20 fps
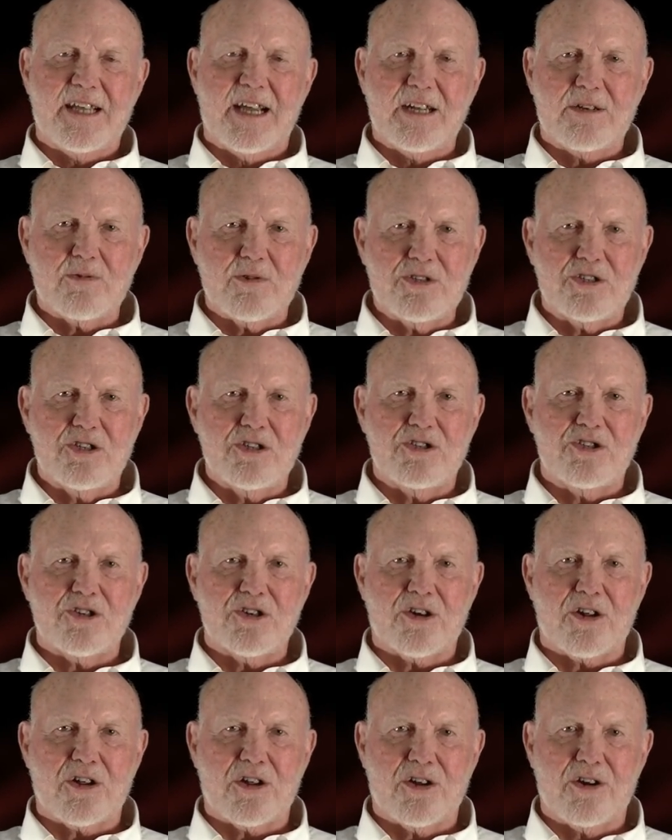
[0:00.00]
That's what you
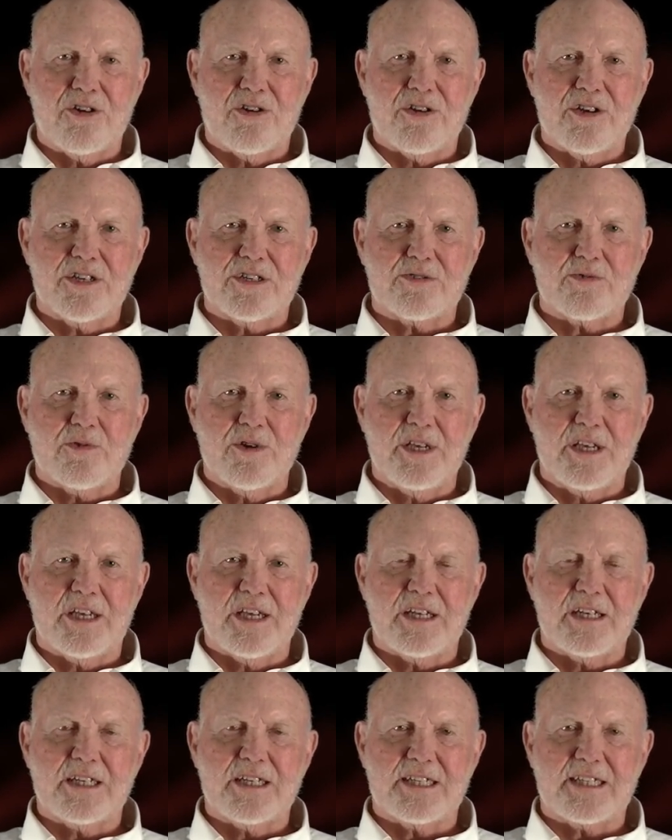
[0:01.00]
should have learned this
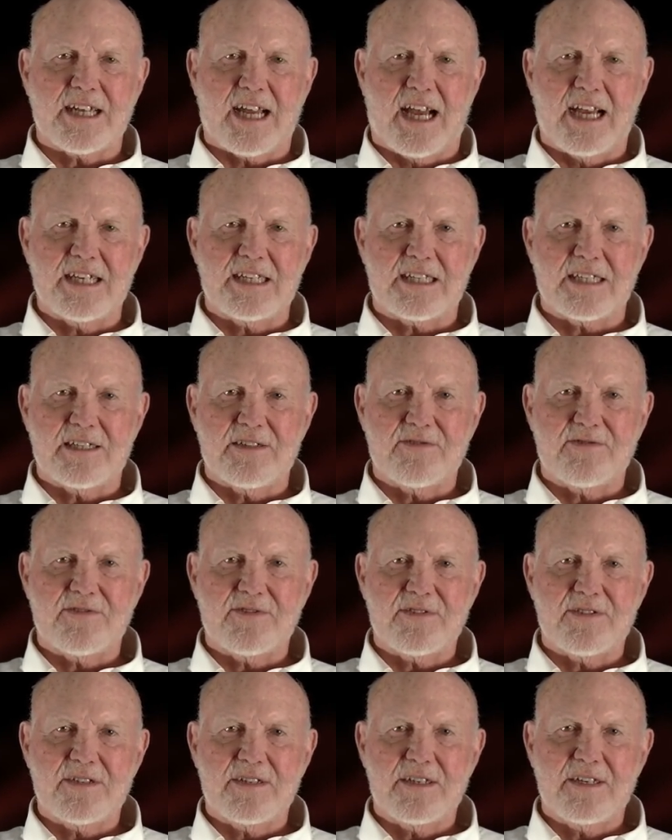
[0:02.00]
week in decisive.
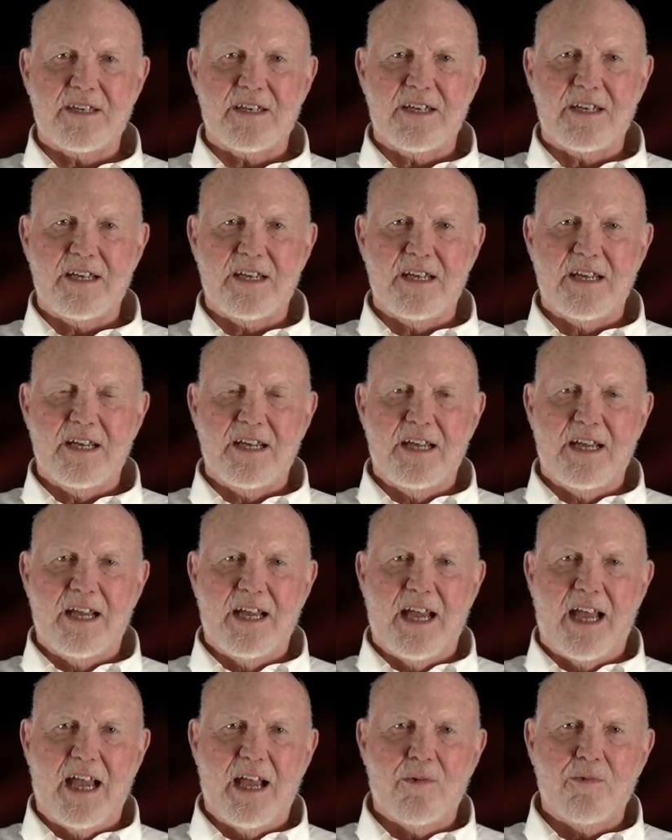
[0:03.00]

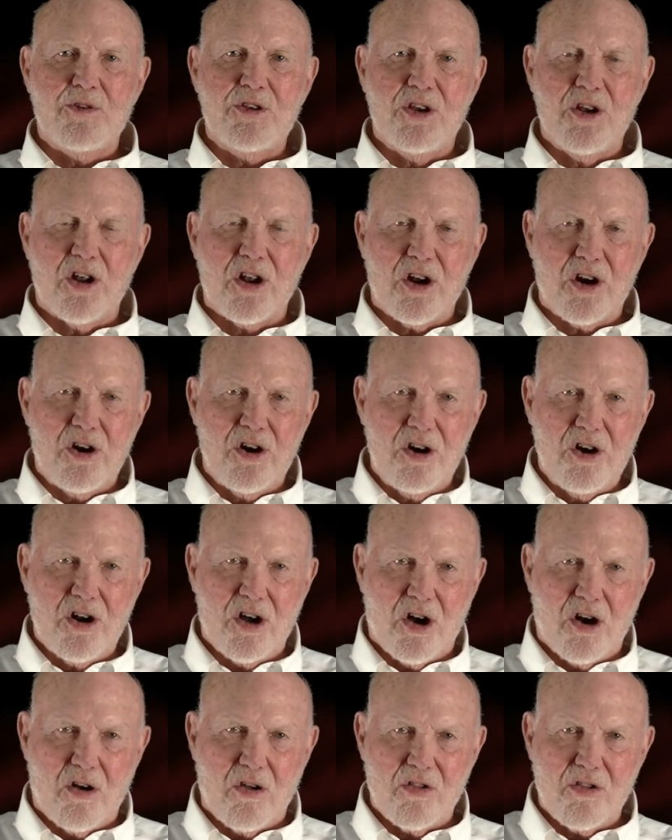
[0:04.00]
And when you
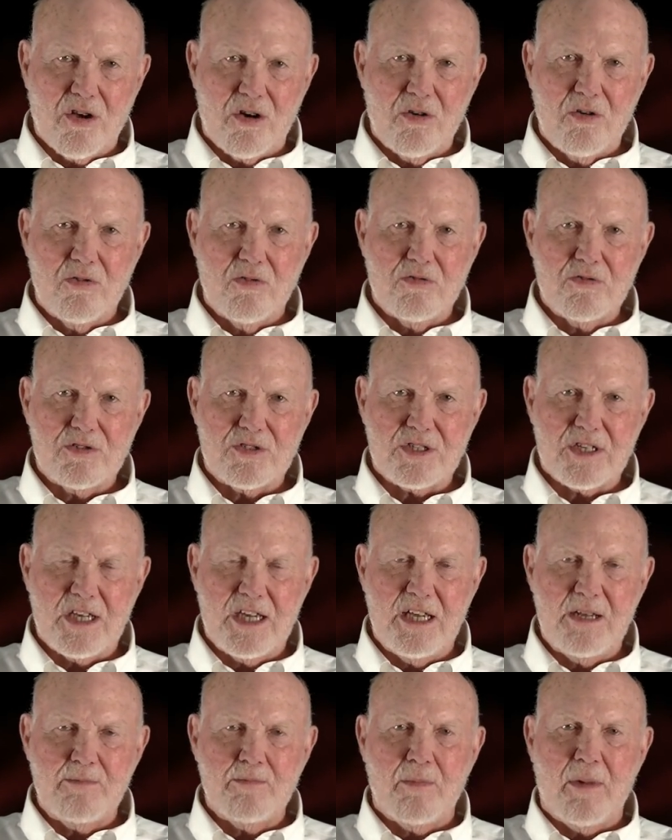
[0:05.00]
learn all those,
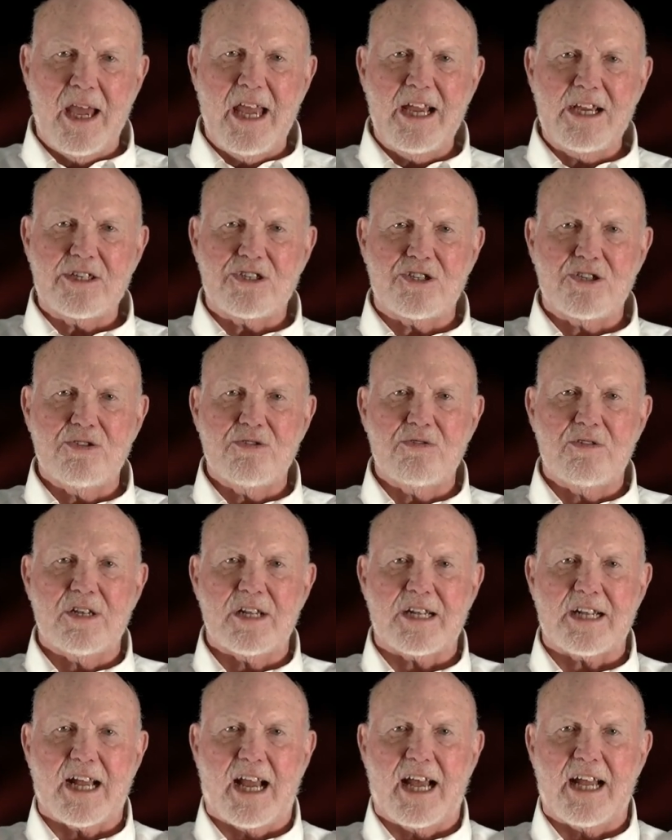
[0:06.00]
it makes you
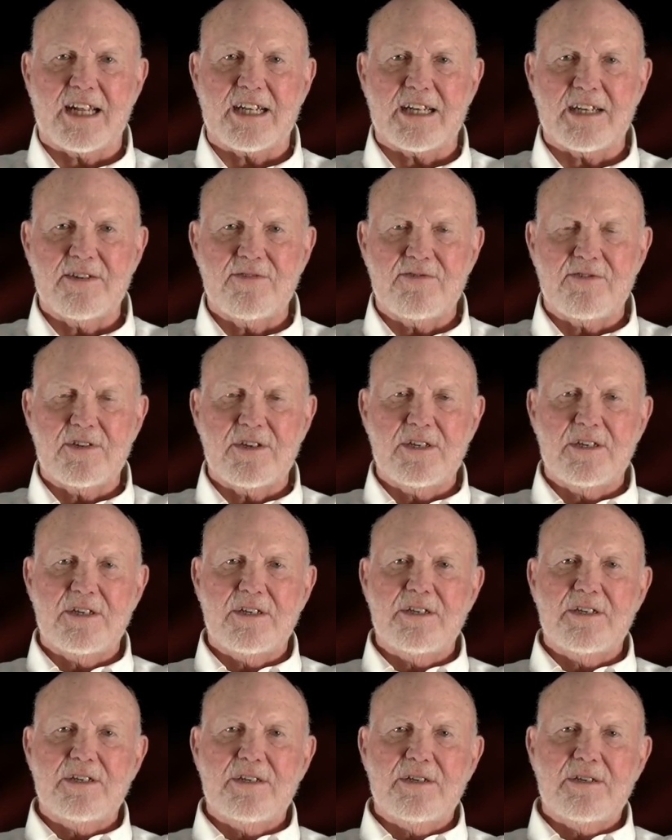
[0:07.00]
decisive,
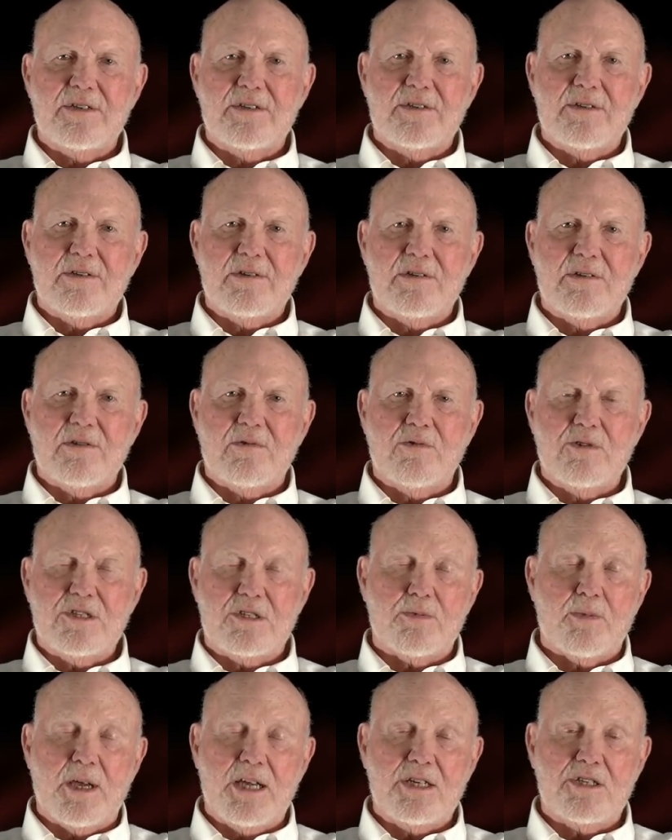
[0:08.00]

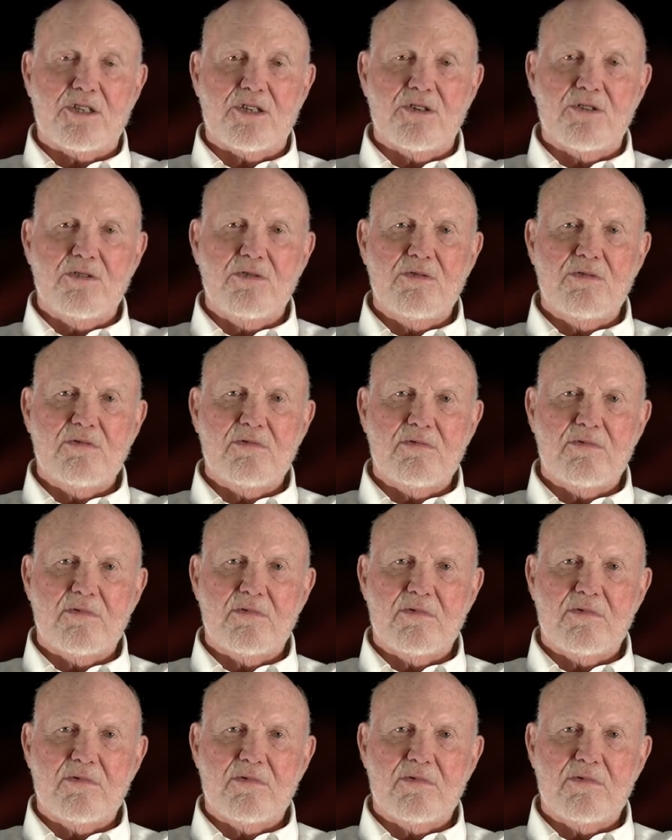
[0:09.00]
which makes you